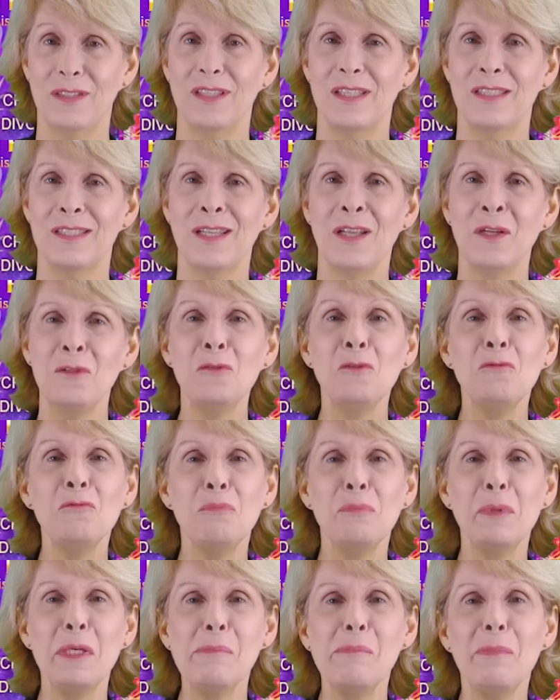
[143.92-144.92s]
There's lots
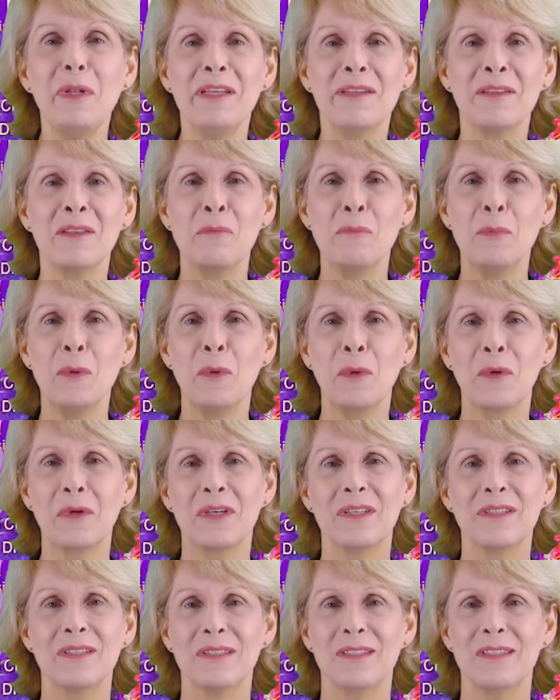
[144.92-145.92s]
of people in the
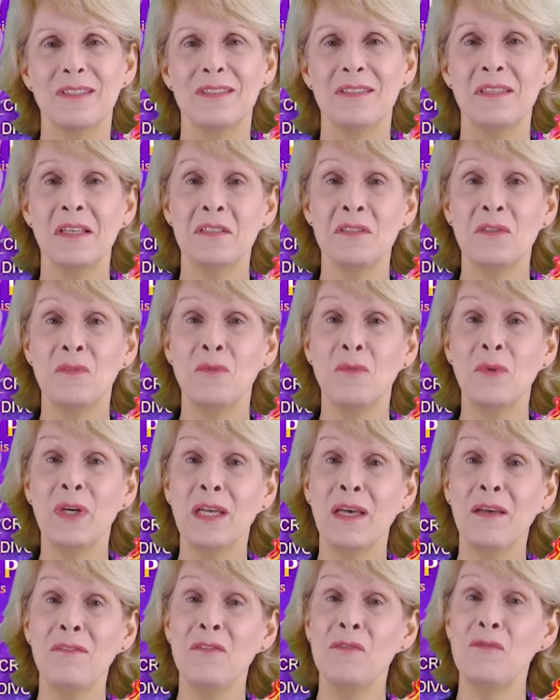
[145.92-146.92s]
book that have
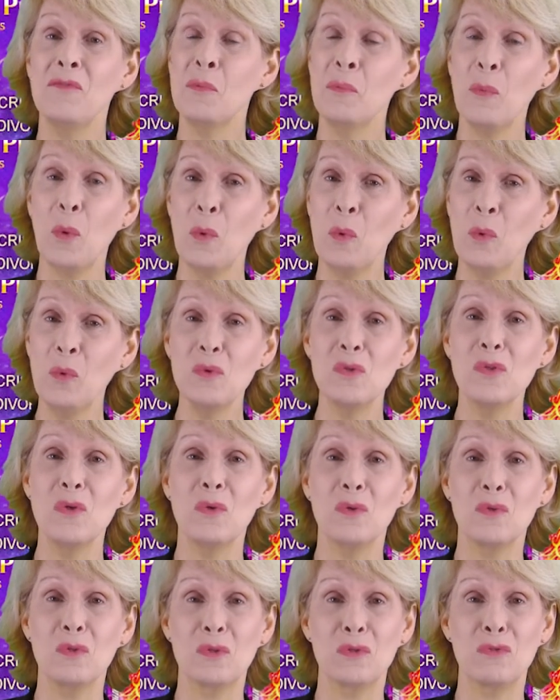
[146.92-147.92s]
recovered from all
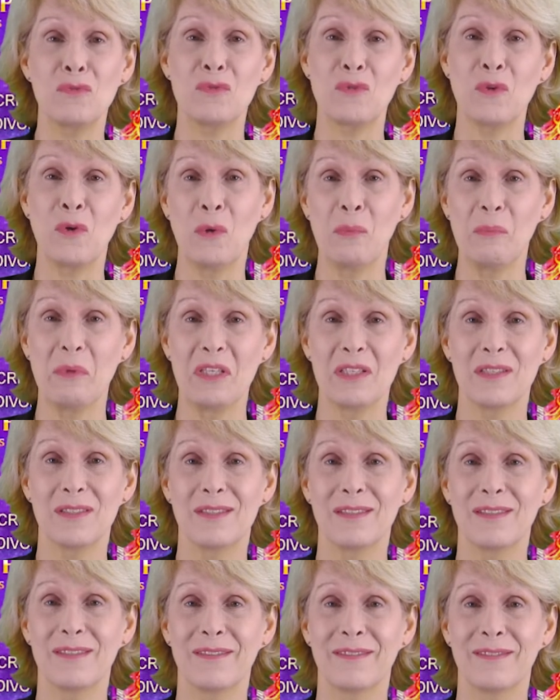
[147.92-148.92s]
sorts of
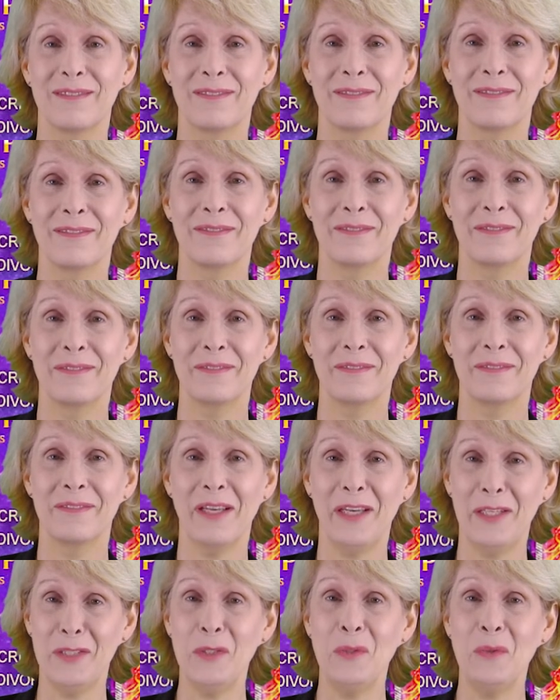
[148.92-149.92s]
traumas,
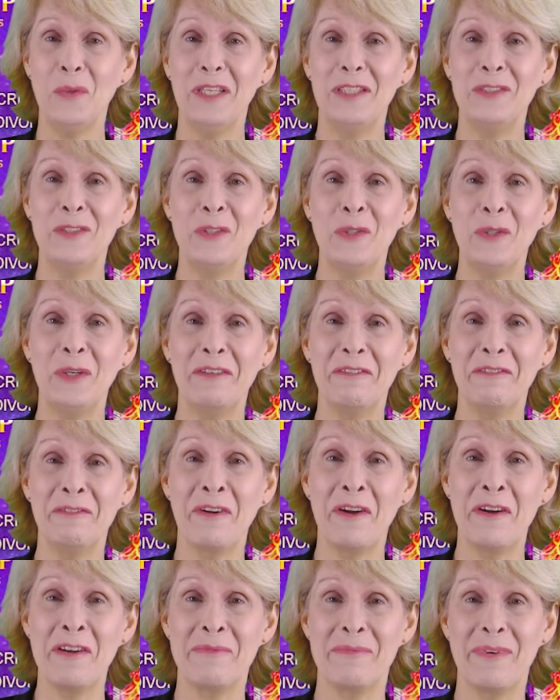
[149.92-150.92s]
and you'll enjoy it
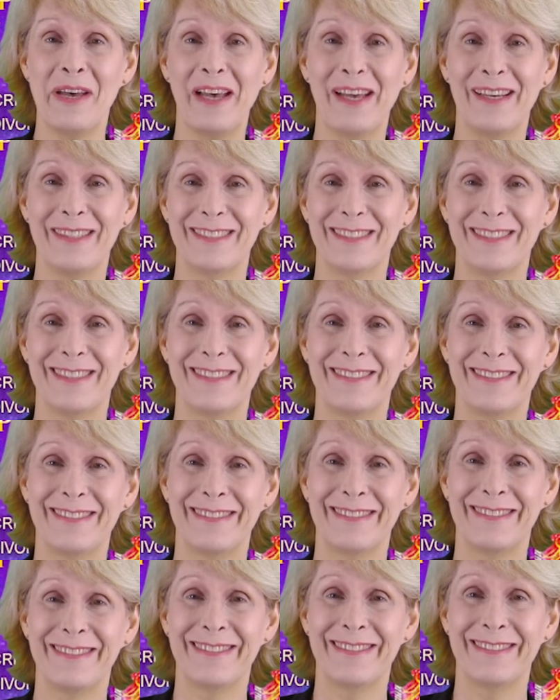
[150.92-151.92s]
very much.
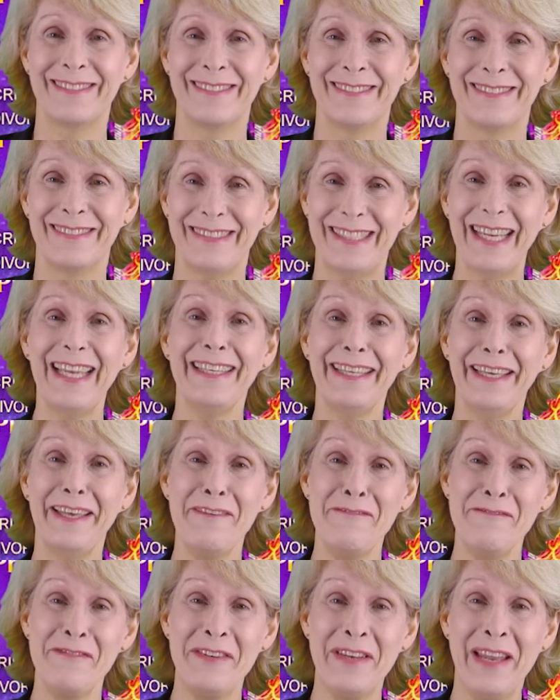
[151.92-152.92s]
Take
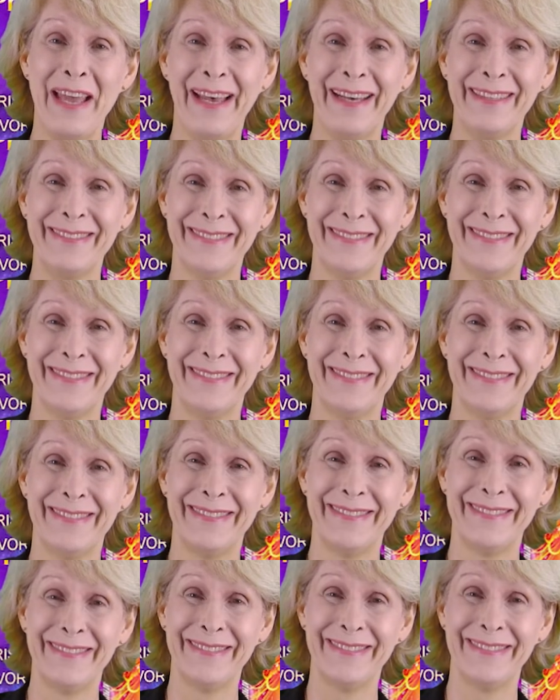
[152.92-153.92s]
care for now.
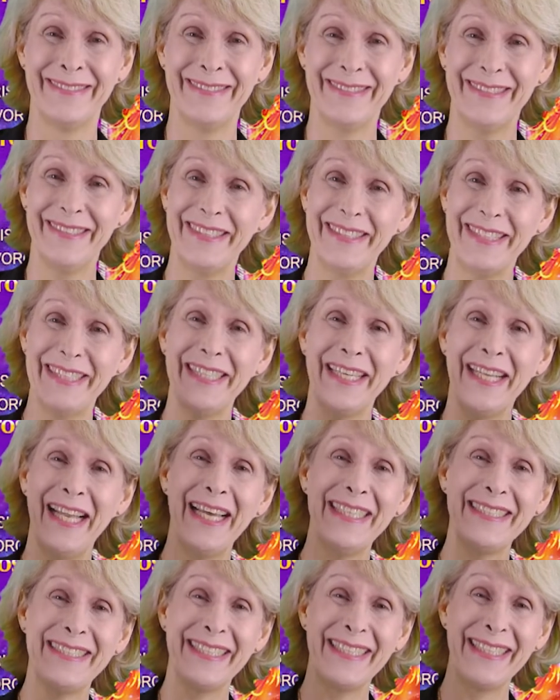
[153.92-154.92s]
See you
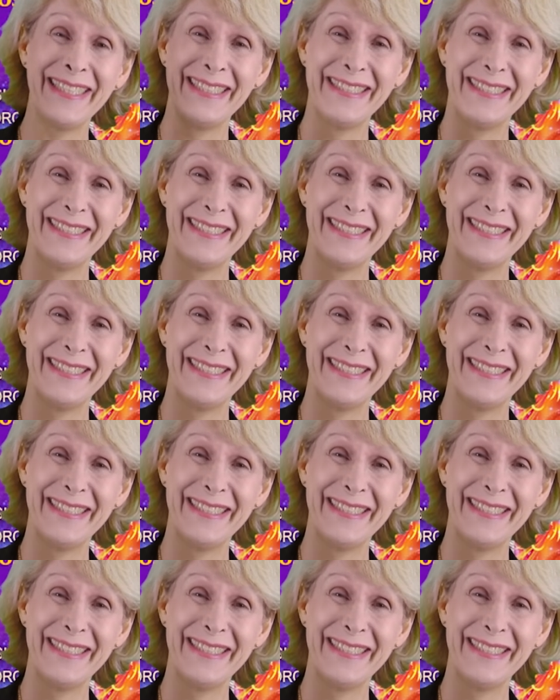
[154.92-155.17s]
later.